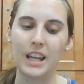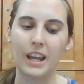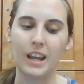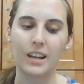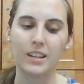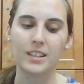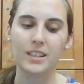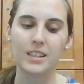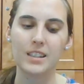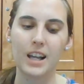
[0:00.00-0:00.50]
Anne
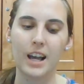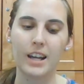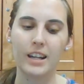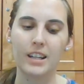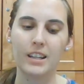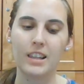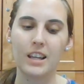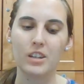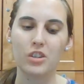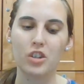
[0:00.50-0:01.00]

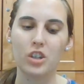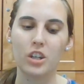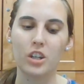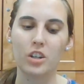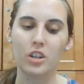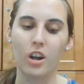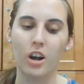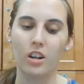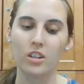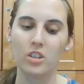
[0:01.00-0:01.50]
decided that she could
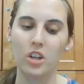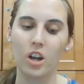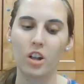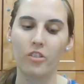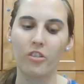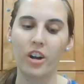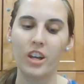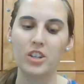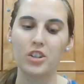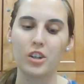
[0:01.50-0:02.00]
not
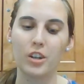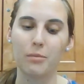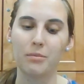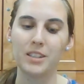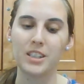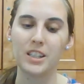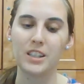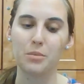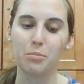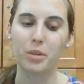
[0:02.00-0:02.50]
tolerate
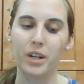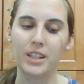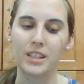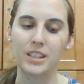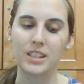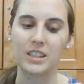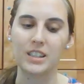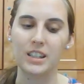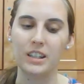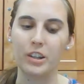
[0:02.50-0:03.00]
Seamus's
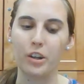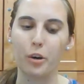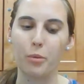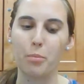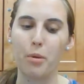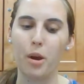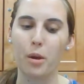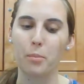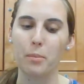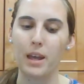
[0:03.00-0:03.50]
presence in their
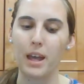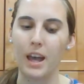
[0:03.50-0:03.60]
apartment